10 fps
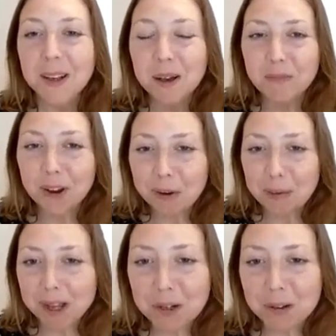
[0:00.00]
So I'm
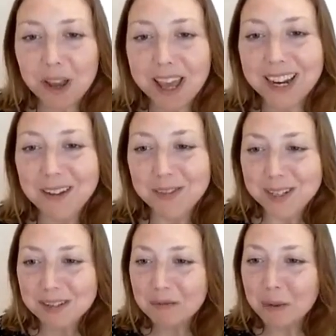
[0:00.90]
very much aware that I've
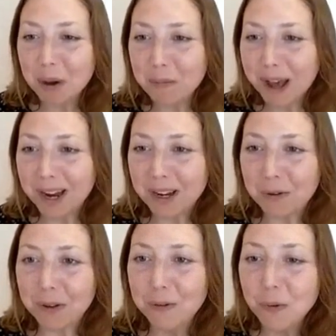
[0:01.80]
just sort of
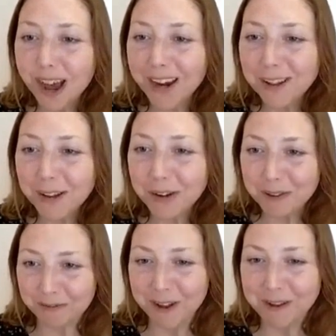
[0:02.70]
bombarded you with quite a lot
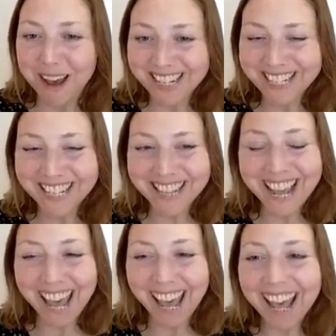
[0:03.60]
of
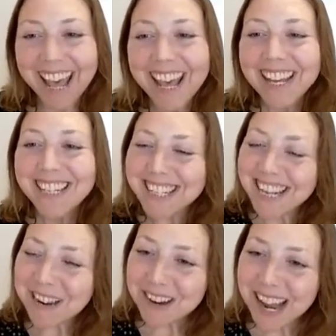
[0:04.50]
information there.
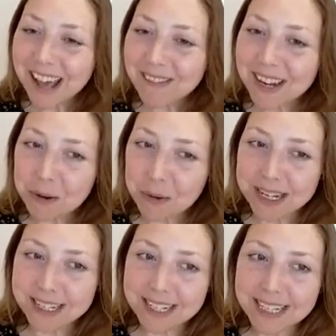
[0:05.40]
Does anyone have any
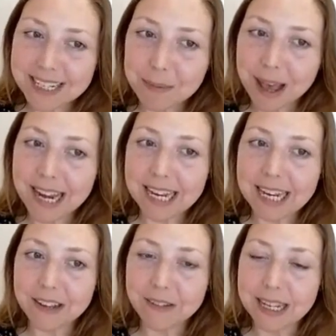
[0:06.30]
questions about
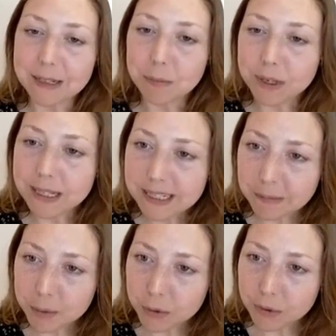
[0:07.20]
any of these
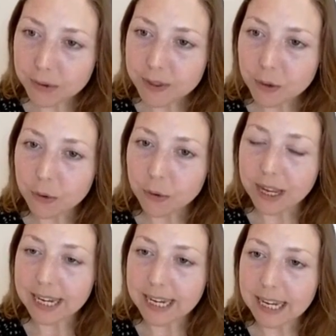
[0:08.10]
principles
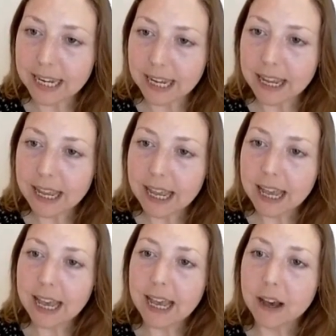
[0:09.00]
or any
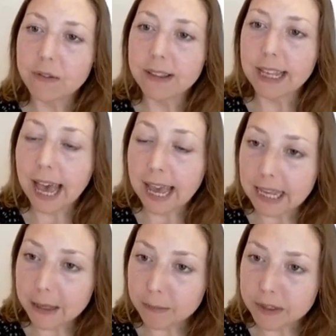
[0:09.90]
of the
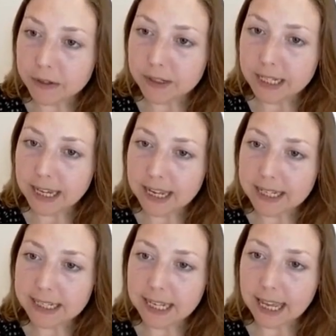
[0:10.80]
aims of
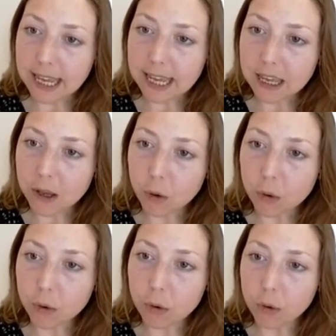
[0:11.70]
TIC
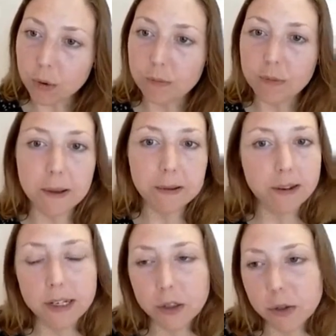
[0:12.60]
or that
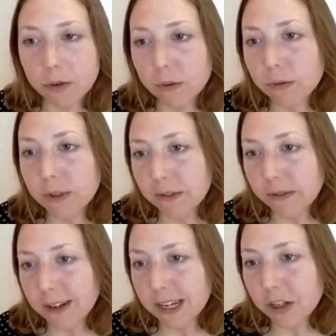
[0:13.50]
initial
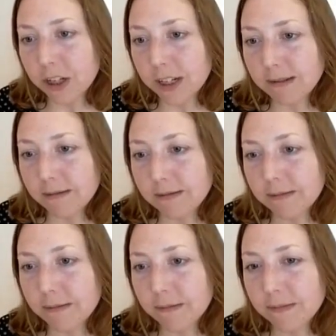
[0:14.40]
definition?